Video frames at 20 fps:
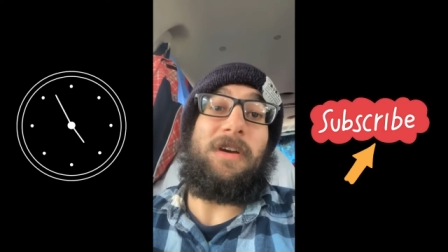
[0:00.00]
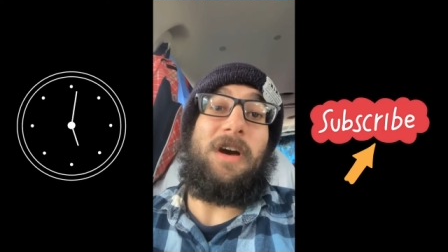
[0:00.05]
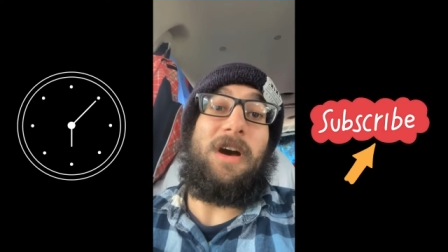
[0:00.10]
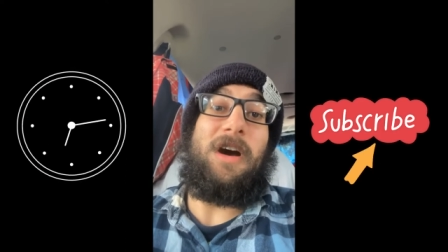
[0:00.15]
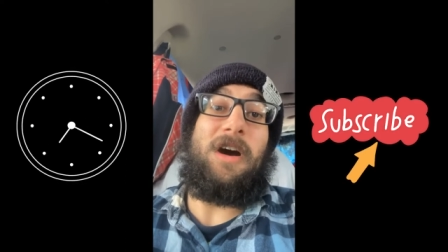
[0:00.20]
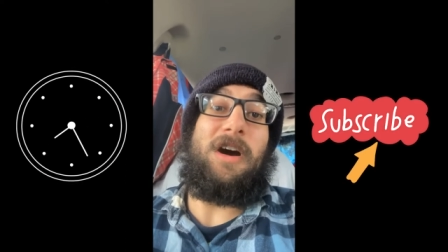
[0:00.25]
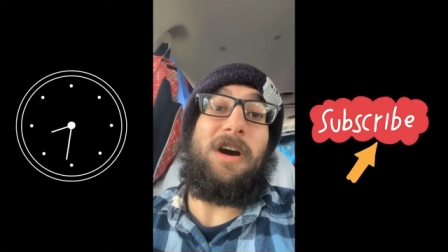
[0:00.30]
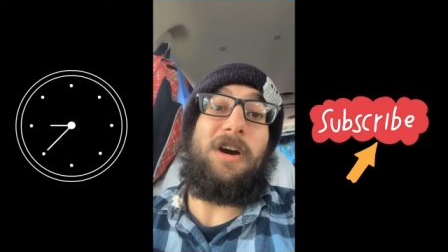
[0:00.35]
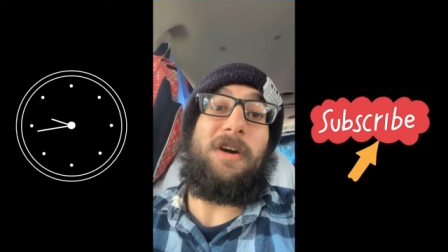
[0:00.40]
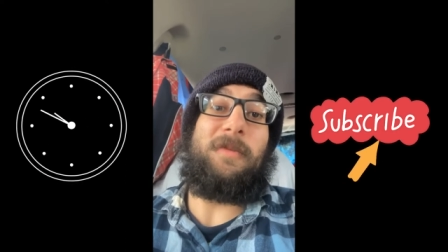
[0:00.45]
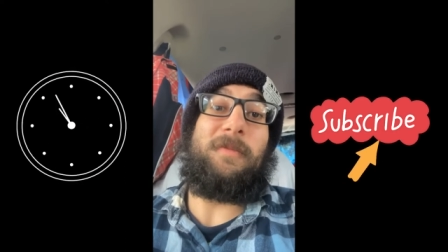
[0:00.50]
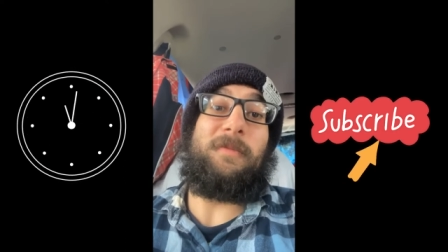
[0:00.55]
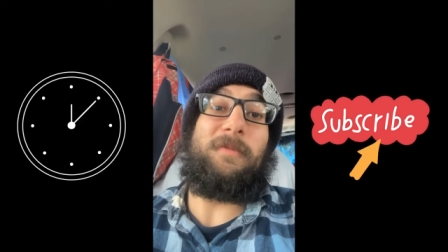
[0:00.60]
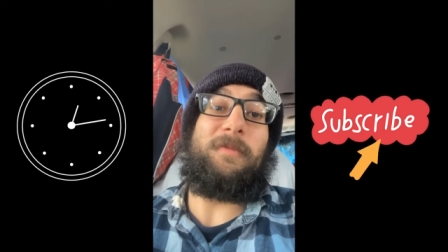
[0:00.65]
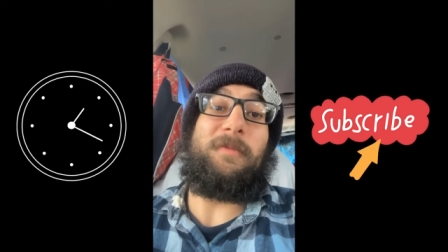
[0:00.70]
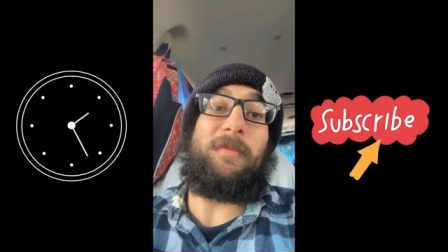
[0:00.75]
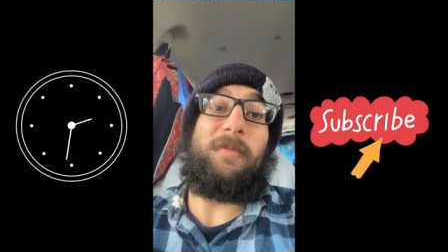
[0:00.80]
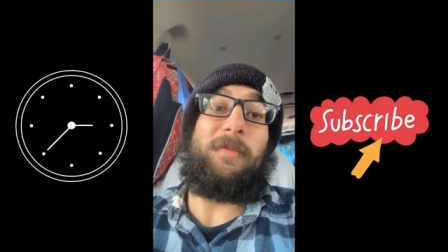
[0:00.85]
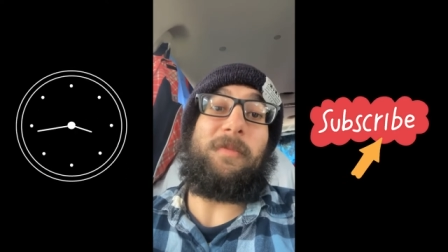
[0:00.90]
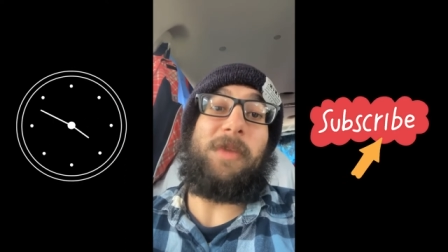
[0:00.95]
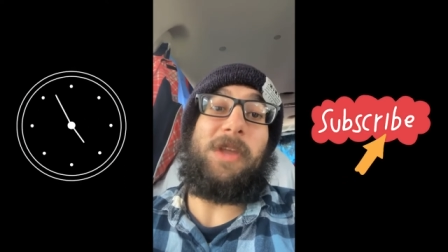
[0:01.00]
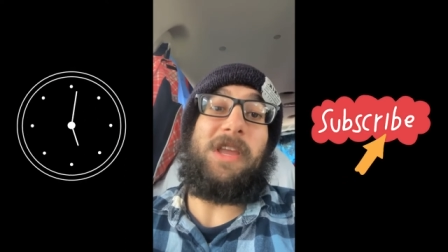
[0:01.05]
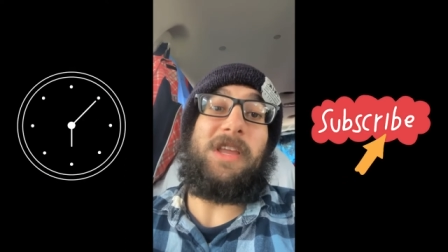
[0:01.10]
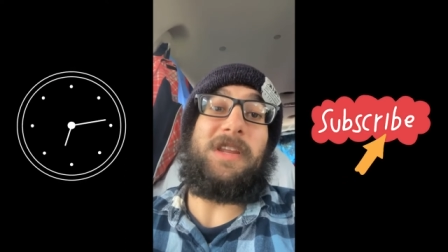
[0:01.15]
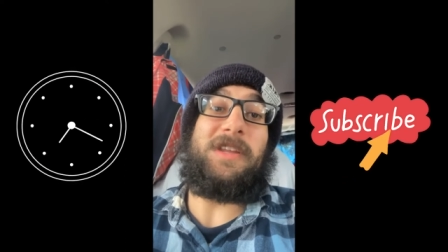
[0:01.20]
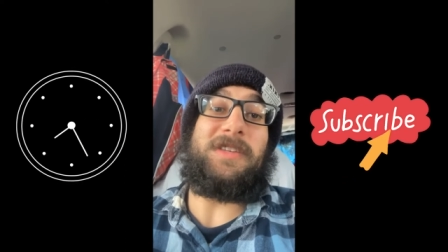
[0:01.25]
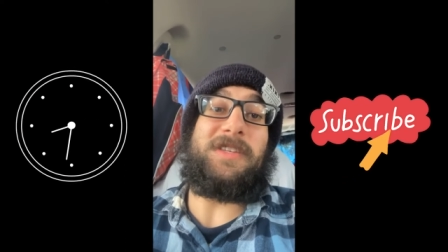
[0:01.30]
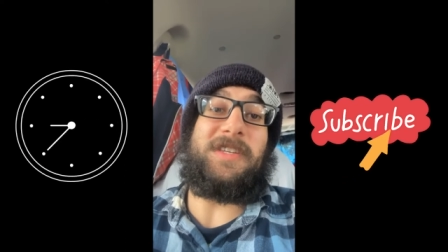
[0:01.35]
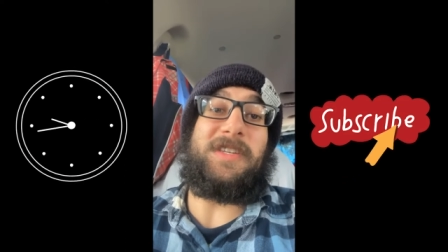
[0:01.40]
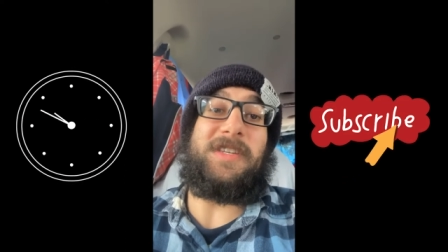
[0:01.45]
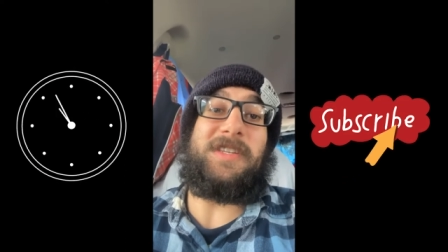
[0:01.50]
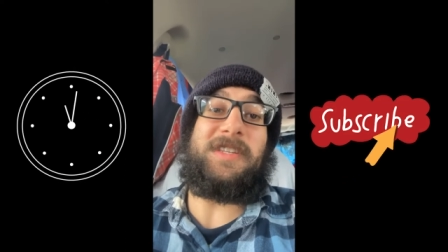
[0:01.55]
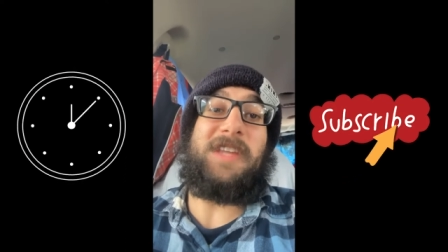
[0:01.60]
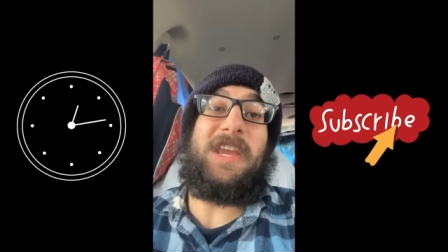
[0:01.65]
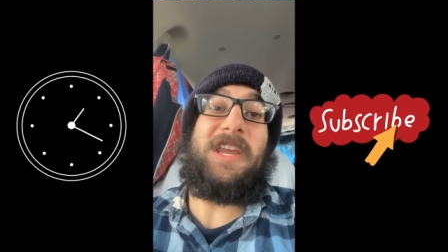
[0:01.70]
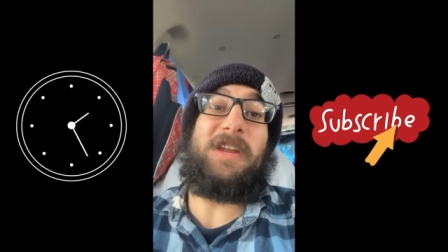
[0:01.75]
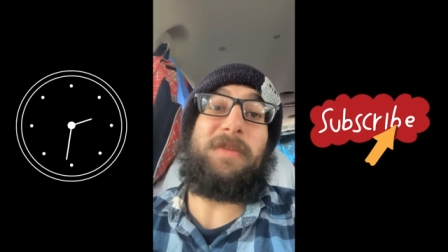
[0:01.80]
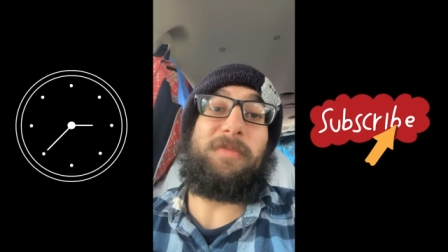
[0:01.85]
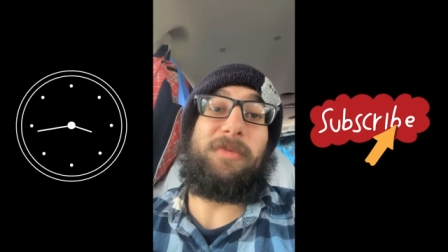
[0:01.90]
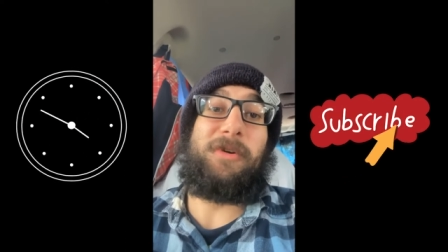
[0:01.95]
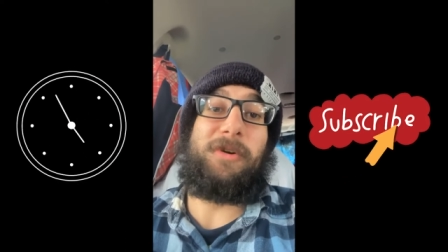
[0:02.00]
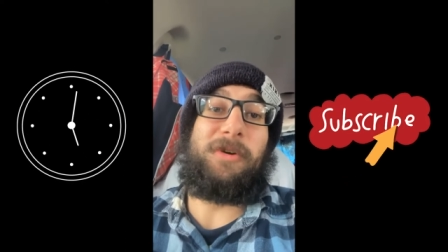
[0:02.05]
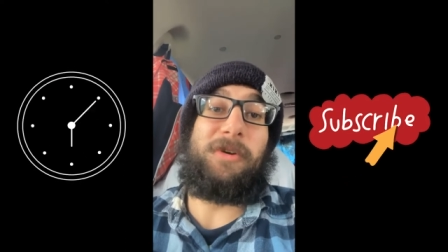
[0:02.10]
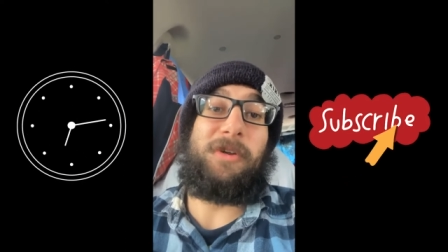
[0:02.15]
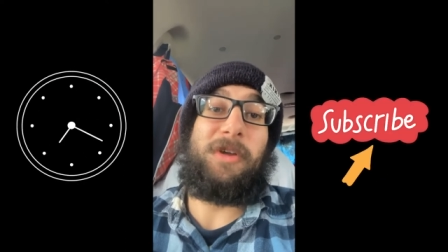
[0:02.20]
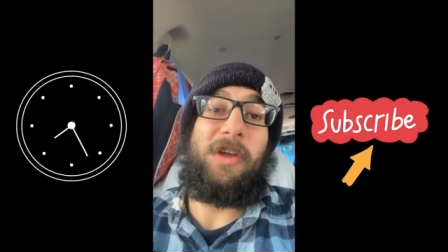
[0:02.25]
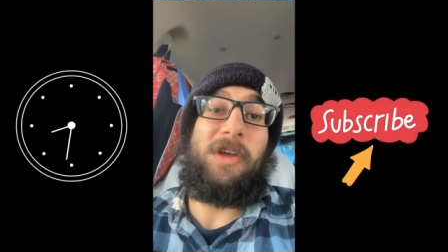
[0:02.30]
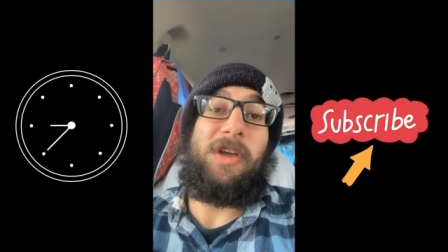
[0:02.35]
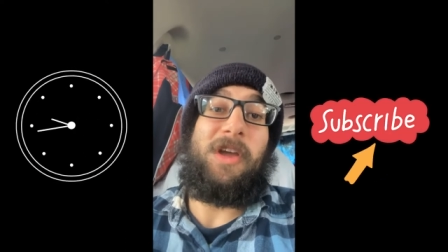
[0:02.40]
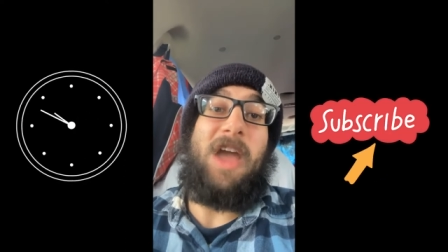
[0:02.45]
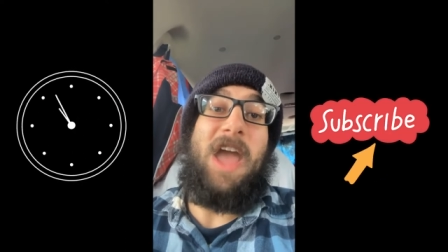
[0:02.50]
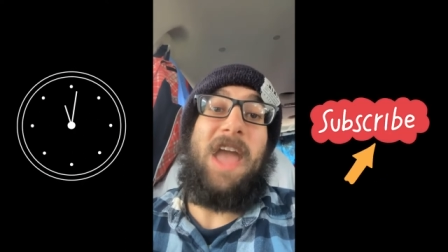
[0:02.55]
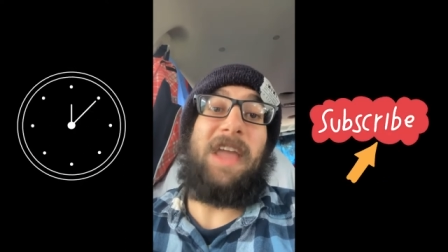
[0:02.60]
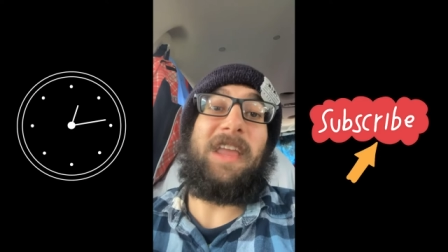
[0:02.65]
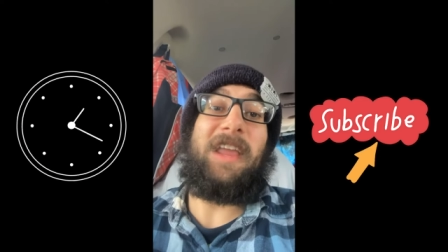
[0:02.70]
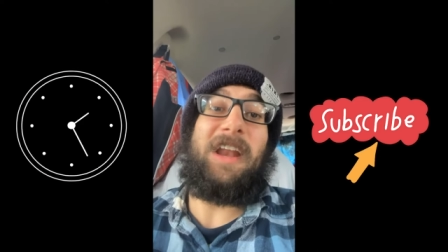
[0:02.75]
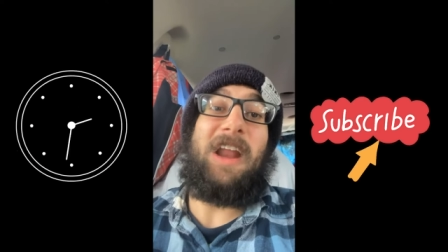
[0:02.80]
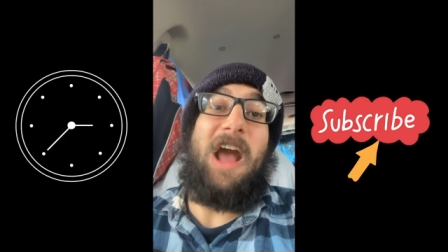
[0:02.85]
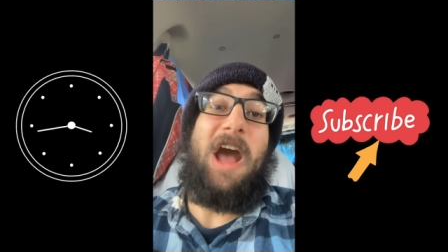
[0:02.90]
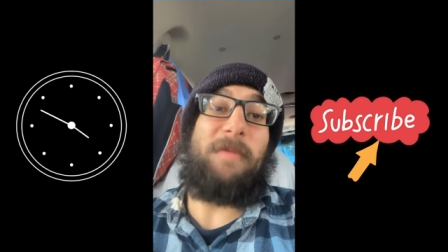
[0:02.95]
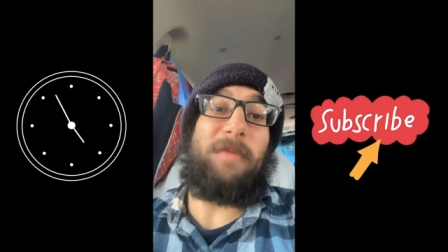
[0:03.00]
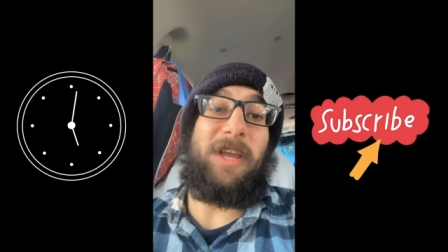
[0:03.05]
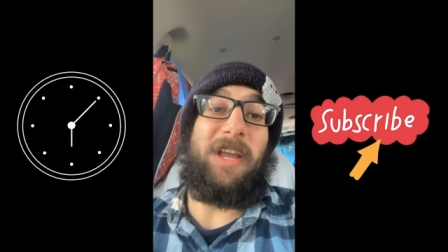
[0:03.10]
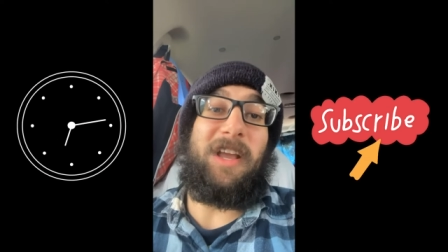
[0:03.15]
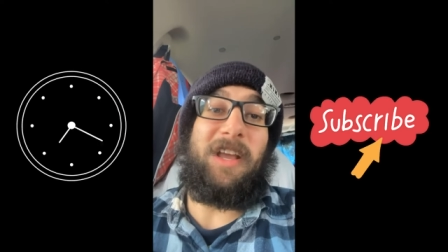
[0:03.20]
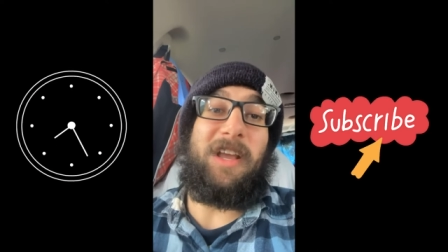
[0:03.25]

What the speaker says: in a sustainable economic